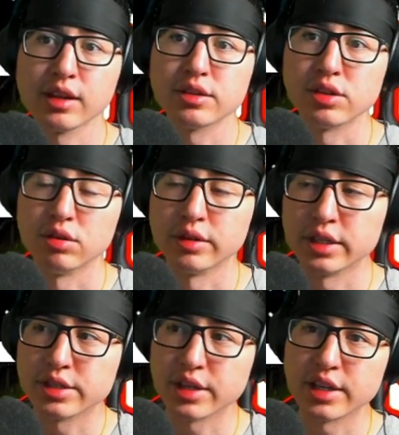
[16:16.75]
So in
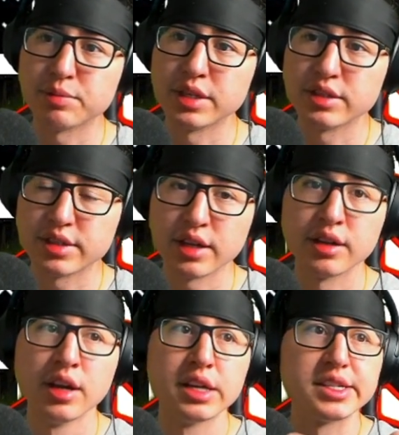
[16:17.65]
this case being
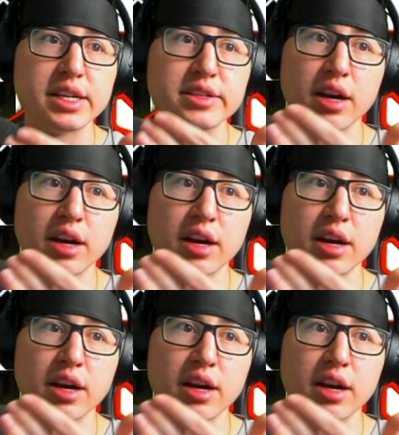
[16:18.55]
said, Snake's